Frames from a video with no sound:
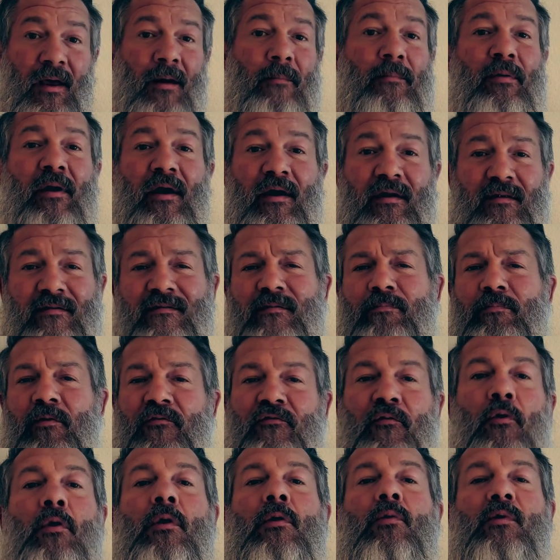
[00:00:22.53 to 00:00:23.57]
But
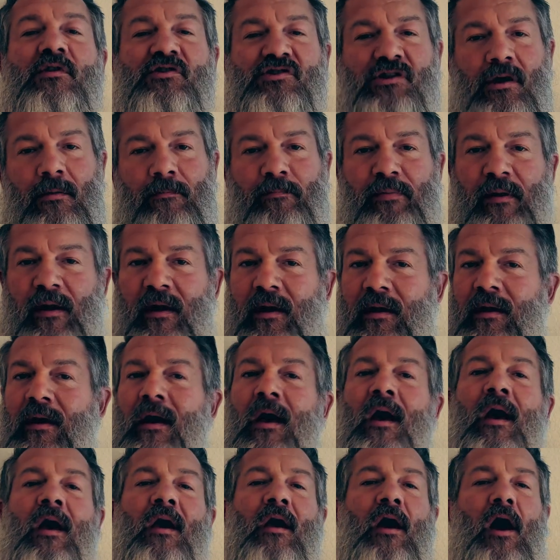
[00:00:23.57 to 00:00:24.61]
before we jump in,
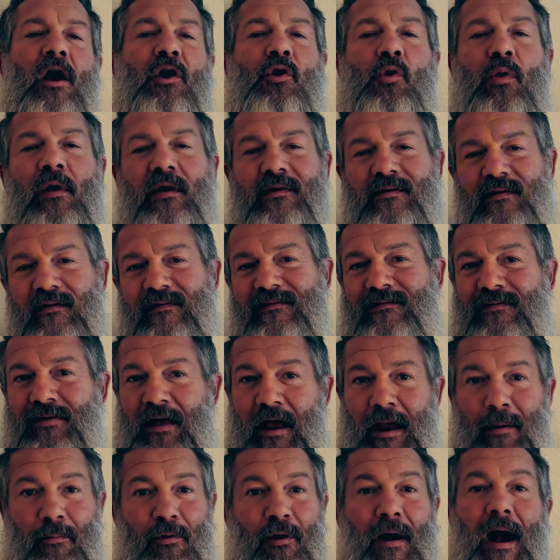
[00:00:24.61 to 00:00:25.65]
a quick
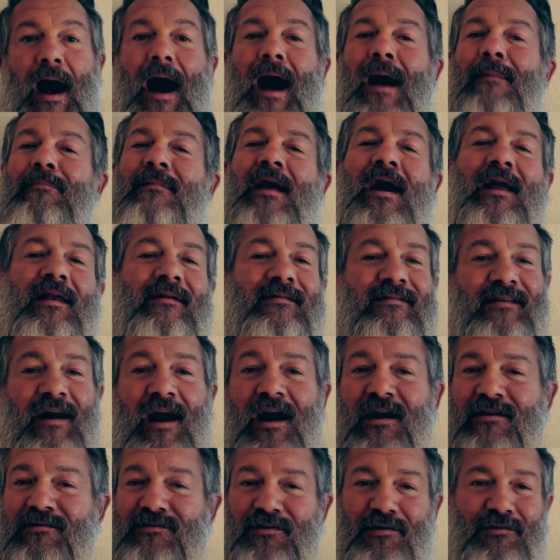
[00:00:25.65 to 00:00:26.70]
disclaimer, I'm not a
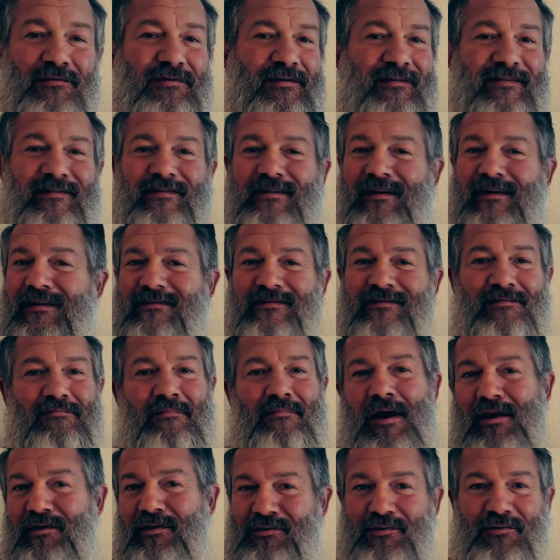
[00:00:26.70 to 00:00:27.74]
doctor. This isn't
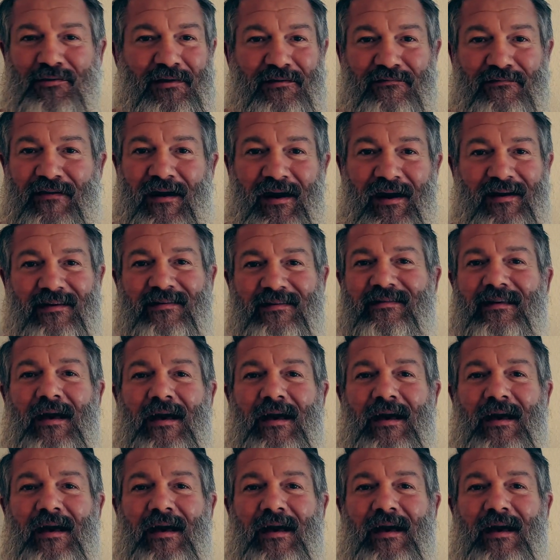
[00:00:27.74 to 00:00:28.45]
medical advice.